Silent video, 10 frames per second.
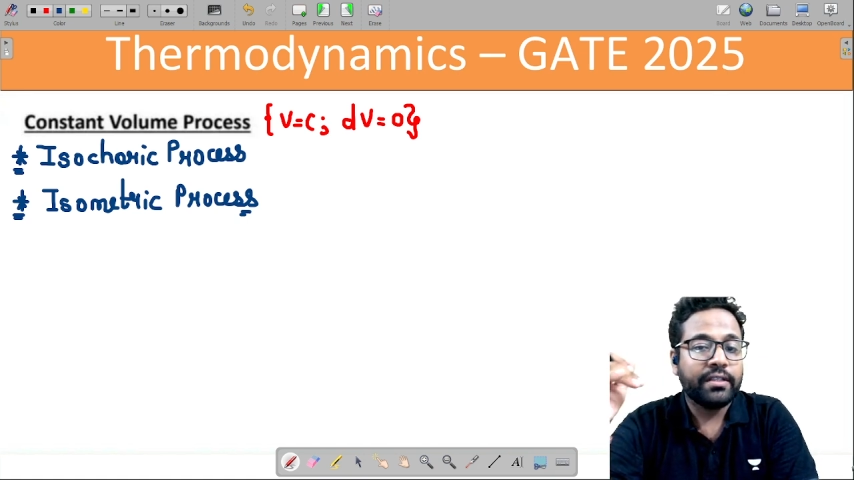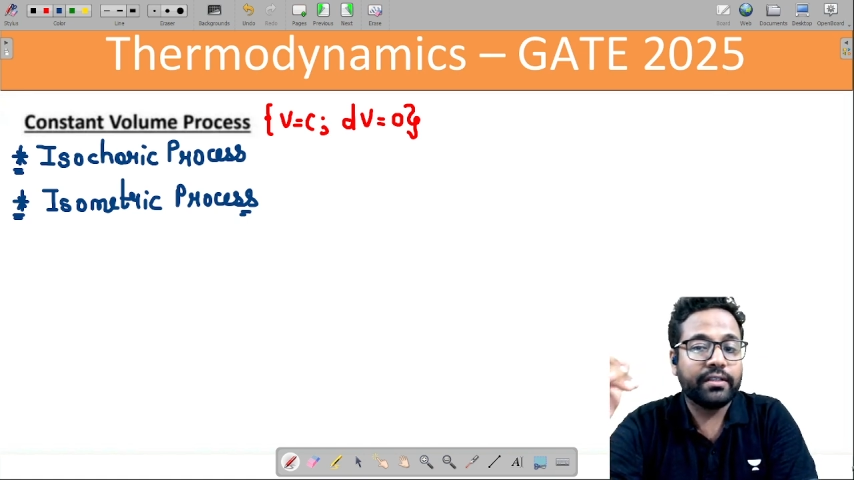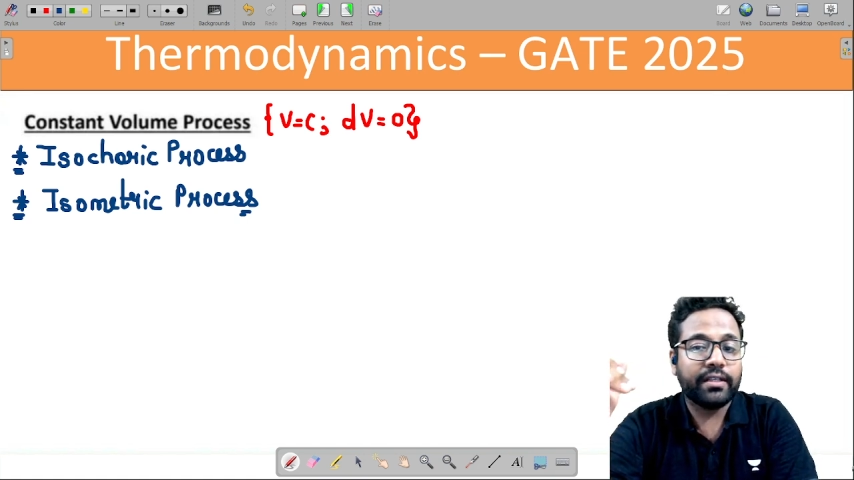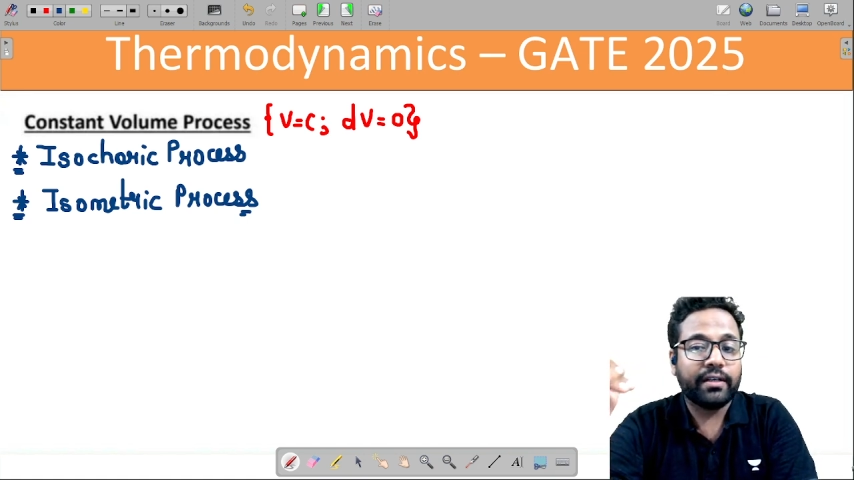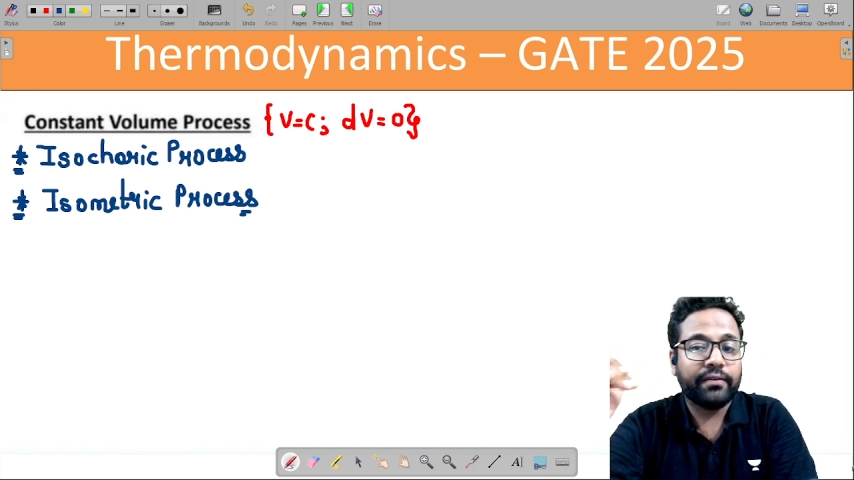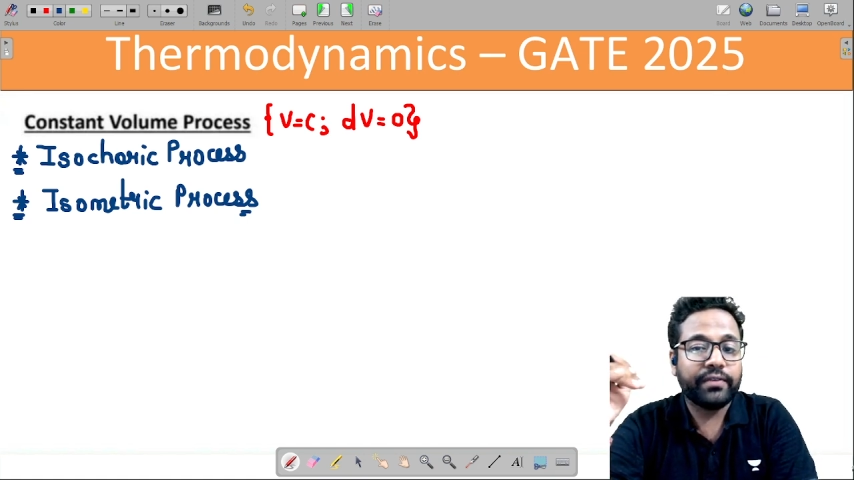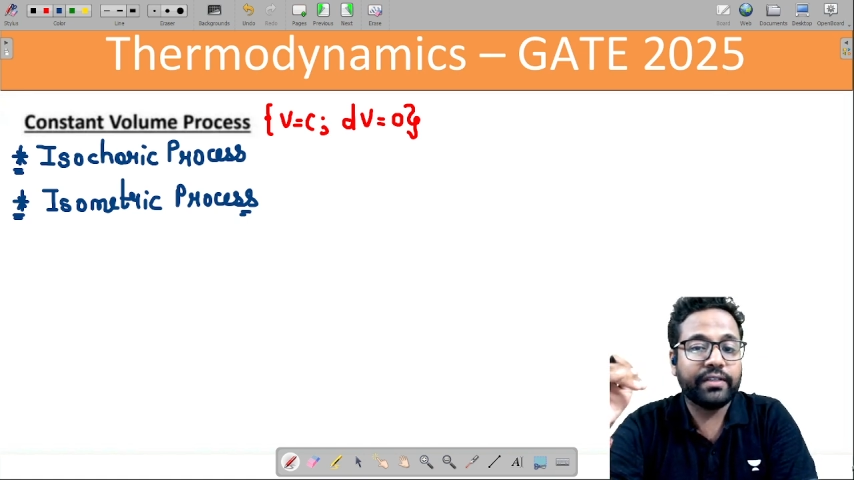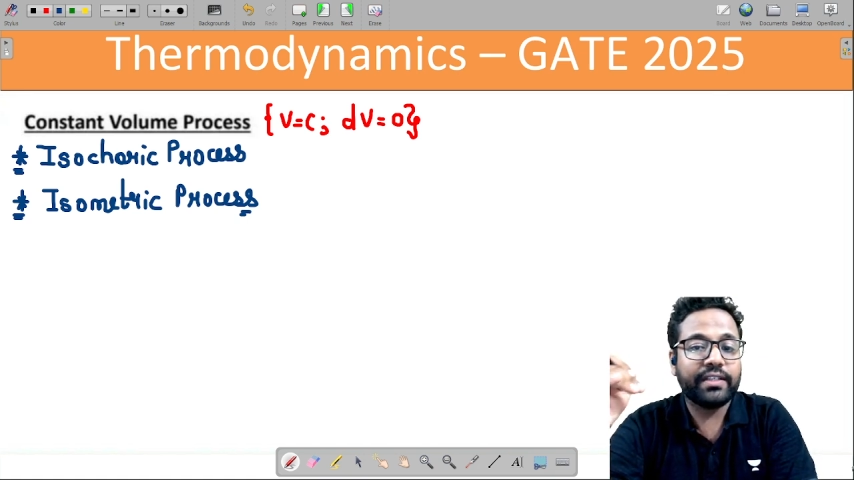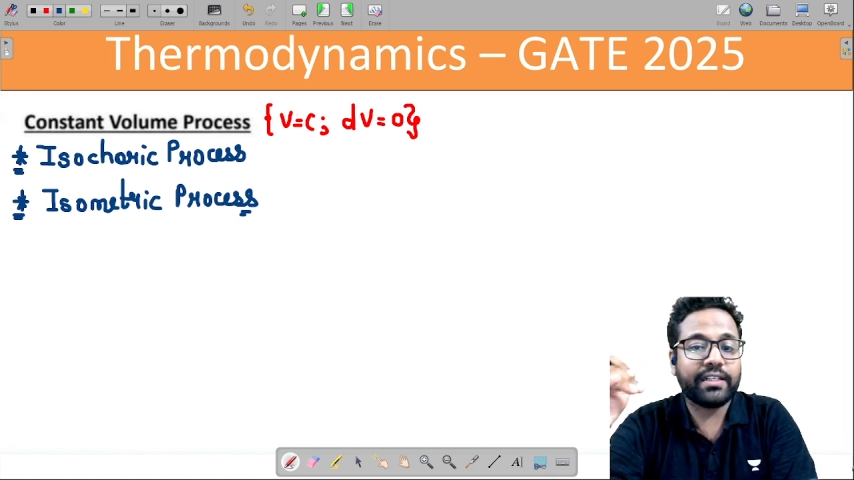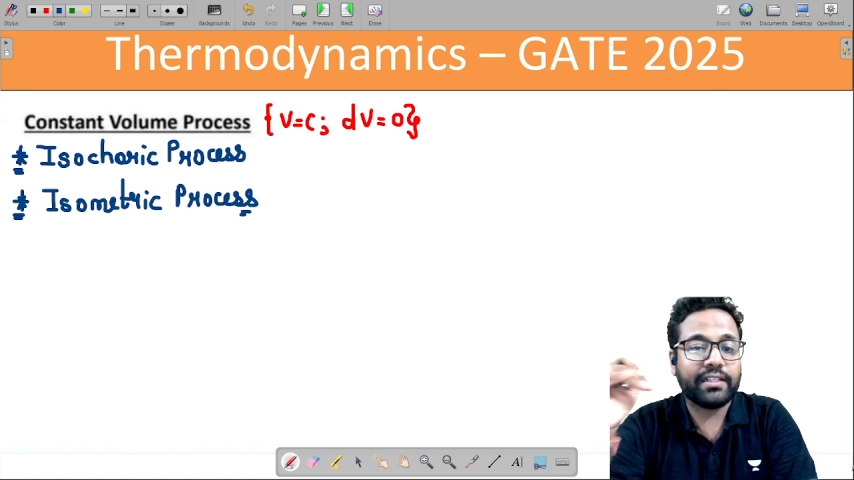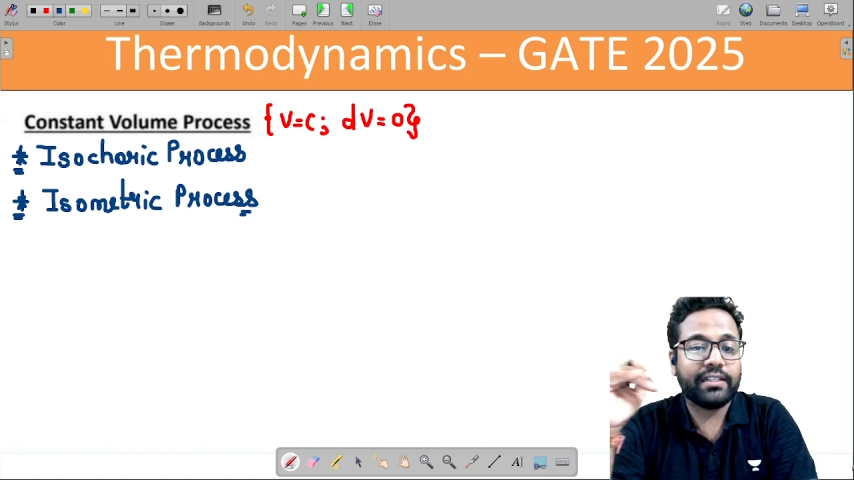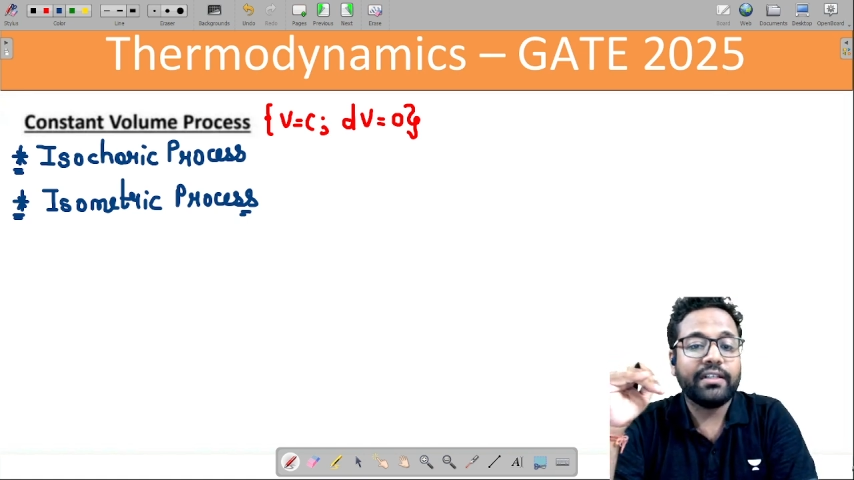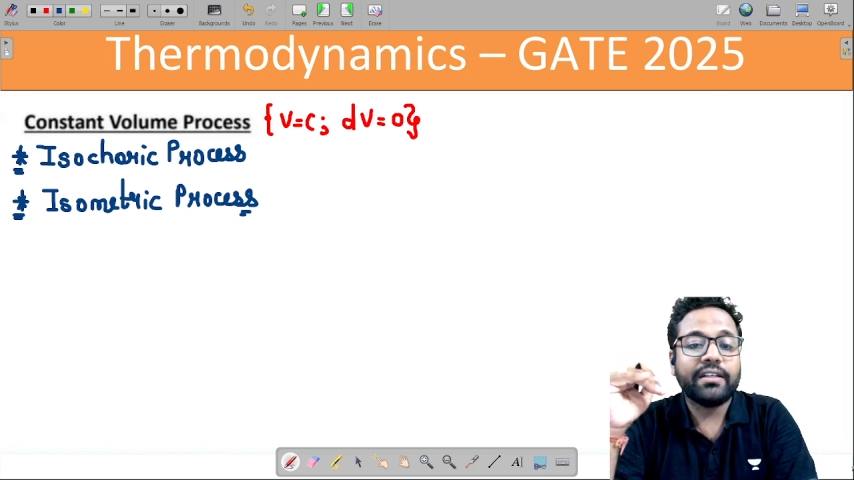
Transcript: the physical